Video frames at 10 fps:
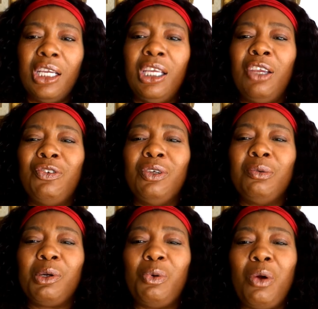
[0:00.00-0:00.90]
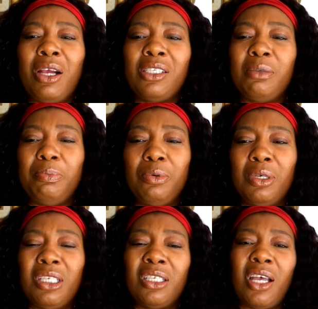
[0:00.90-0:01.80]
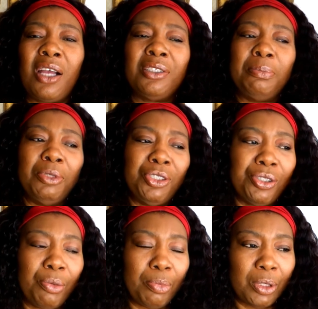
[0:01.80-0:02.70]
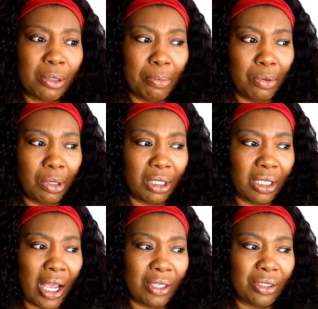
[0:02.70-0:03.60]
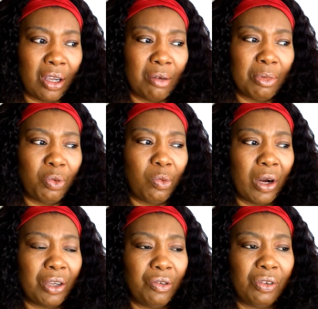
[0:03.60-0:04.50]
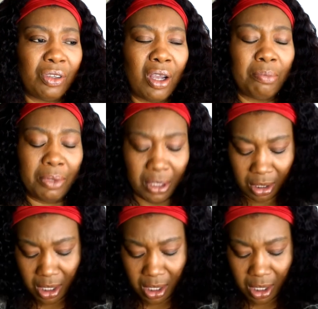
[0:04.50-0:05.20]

If you require support socks, put your support socks on, but wear you something